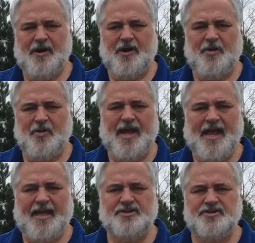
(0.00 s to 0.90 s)

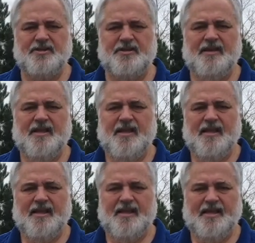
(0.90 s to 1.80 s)
reaction
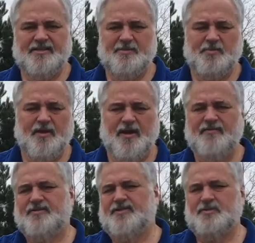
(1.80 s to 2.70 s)
as a
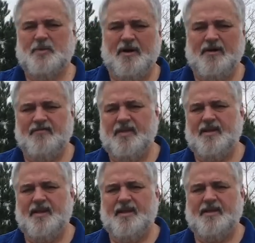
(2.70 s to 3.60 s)
province, as part of the
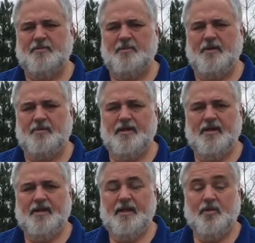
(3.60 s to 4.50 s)
Atlantic bubble,
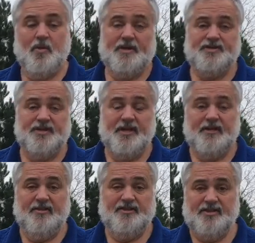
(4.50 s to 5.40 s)

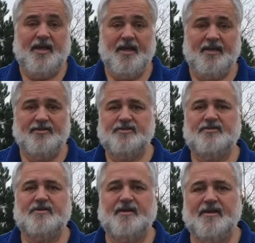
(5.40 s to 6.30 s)
questioning the
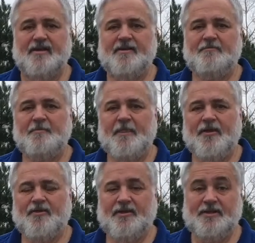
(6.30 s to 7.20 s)
science, or
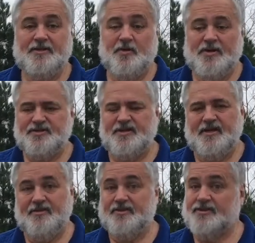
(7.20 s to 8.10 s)
at least
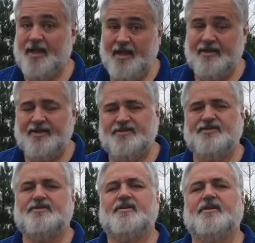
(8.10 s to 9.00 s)
questioning the
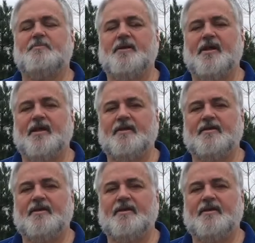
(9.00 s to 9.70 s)
scientists that are behind it,